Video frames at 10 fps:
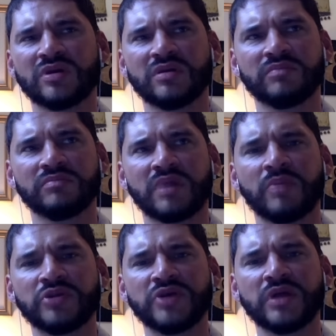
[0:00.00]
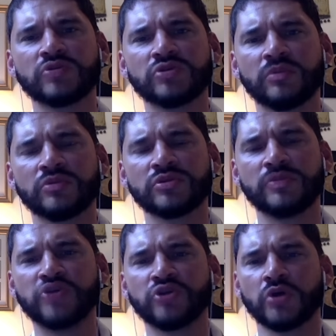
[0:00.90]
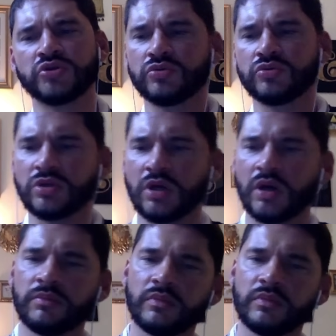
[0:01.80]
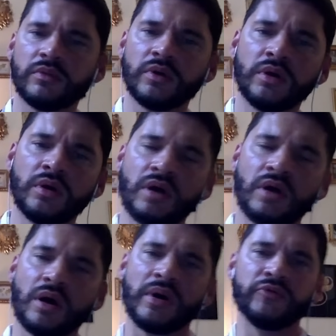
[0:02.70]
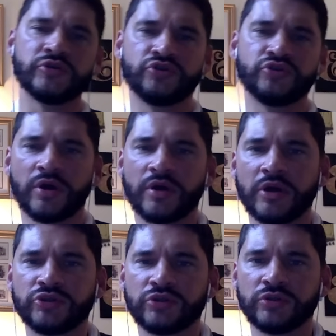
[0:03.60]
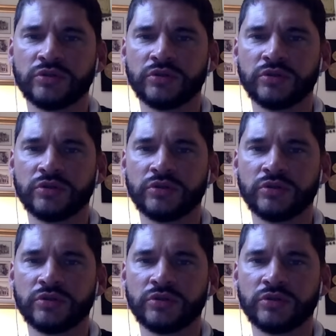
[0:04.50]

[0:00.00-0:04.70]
A couple of, yeah, those was major lawsuits. about this drug, actually.